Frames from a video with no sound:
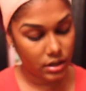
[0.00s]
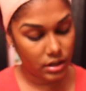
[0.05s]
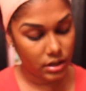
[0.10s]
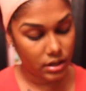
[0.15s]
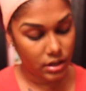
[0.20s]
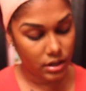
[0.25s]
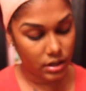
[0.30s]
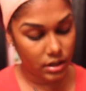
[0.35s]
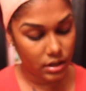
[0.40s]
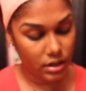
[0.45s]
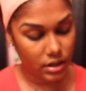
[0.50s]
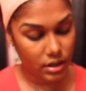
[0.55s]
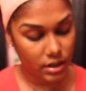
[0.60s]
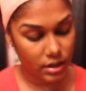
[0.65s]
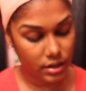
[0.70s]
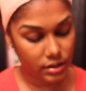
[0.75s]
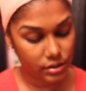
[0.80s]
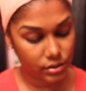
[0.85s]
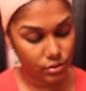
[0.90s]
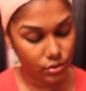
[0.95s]
and it
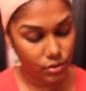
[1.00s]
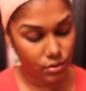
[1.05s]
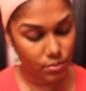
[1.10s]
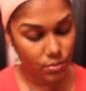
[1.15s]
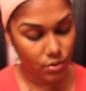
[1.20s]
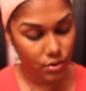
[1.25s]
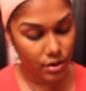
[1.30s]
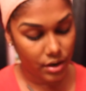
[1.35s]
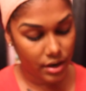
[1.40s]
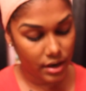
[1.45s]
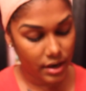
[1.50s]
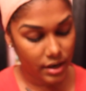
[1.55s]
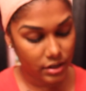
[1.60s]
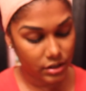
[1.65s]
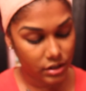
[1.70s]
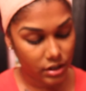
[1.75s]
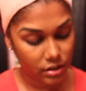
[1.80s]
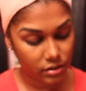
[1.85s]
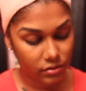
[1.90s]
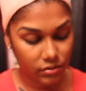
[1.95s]
has no more
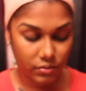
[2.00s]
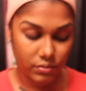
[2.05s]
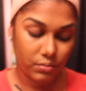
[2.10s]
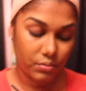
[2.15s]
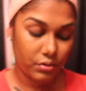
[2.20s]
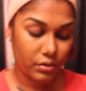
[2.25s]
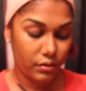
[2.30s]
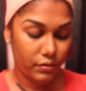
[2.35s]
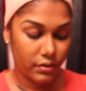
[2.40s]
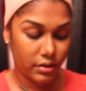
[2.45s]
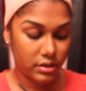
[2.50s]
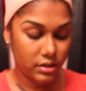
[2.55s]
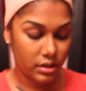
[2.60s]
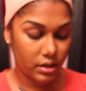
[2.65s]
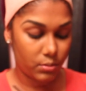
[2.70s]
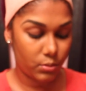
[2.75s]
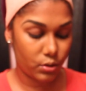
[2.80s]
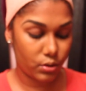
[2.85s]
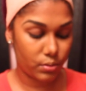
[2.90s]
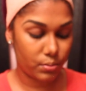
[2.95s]
eyeshadows from the previous
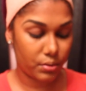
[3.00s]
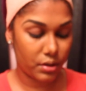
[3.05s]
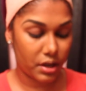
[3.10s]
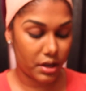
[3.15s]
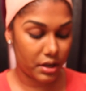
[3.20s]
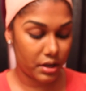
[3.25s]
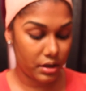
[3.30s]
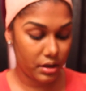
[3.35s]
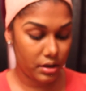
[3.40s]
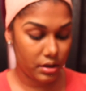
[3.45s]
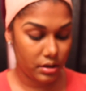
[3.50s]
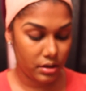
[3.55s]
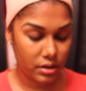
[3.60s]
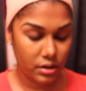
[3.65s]
time you applied.